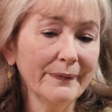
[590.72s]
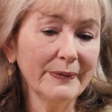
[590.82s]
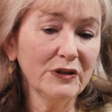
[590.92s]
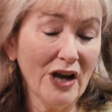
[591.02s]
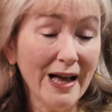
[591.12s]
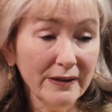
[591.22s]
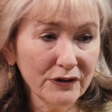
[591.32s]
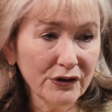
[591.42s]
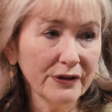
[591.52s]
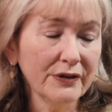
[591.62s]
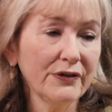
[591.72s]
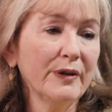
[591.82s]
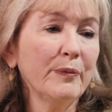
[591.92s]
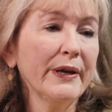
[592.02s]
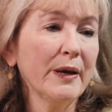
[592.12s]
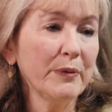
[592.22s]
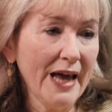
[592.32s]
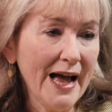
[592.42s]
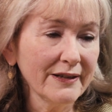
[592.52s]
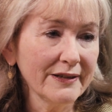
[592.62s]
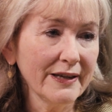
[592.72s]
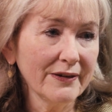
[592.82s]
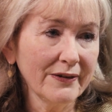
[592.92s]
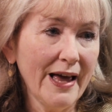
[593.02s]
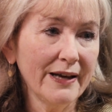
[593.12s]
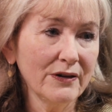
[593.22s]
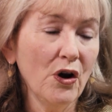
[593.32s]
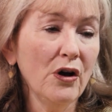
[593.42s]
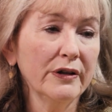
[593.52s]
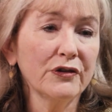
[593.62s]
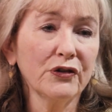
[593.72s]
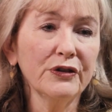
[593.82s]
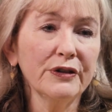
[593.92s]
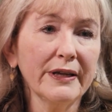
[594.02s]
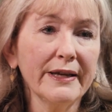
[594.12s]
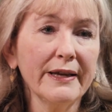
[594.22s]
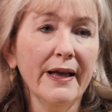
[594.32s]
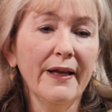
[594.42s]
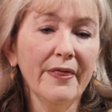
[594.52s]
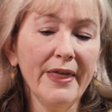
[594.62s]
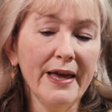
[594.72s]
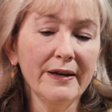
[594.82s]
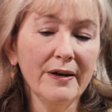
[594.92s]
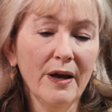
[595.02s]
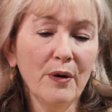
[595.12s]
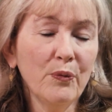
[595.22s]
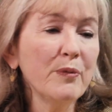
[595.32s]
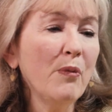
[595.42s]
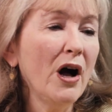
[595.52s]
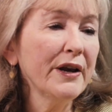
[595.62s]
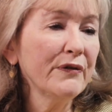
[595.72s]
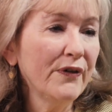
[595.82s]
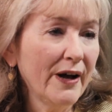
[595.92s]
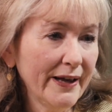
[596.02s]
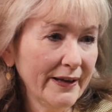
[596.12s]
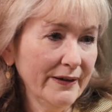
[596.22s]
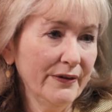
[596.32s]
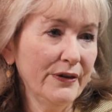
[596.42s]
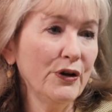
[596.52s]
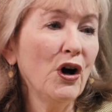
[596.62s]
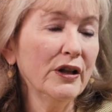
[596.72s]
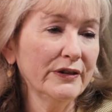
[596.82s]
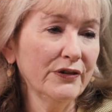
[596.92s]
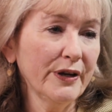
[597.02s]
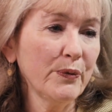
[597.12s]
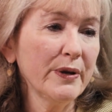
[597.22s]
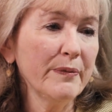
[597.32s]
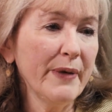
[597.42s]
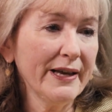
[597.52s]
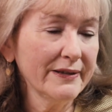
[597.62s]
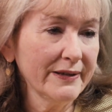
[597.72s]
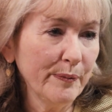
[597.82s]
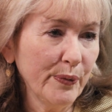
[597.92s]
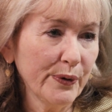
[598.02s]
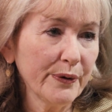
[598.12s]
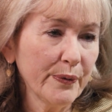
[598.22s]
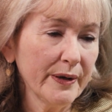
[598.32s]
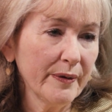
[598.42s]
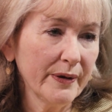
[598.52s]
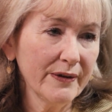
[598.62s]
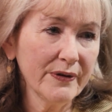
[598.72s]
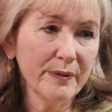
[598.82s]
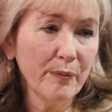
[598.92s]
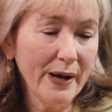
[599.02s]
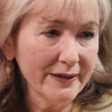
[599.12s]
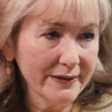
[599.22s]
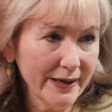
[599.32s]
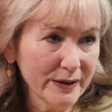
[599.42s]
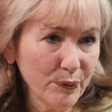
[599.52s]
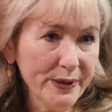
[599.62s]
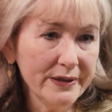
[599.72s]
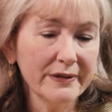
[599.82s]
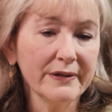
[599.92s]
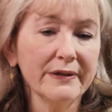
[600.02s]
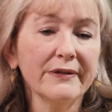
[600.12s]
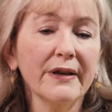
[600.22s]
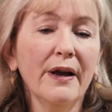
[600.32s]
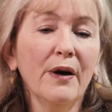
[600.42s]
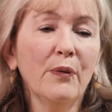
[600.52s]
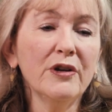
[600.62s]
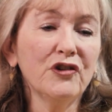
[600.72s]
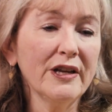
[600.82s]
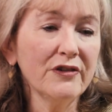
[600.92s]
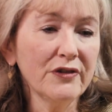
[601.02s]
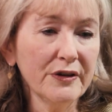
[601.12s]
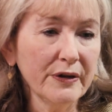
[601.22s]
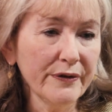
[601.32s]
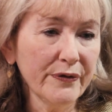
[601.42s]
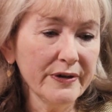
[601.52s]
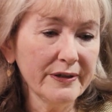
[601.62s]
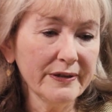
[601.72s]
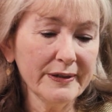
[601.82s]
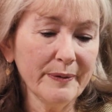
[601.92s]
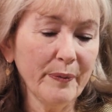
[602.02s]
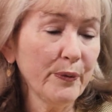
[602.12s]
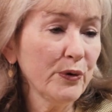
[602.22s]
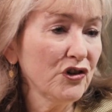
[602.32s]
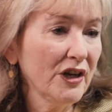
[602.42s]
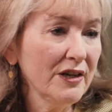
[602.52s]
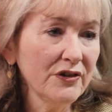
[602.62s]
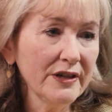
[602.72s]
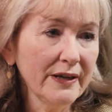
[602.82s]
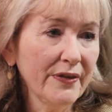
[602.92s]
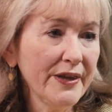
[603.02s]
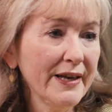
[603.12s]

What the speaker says: challenges in being able to access that knowledge currently, then we modify the knowledge. Like we make it simpler, we give it in bite-sized pieces, we change the delivery system, but we're changing the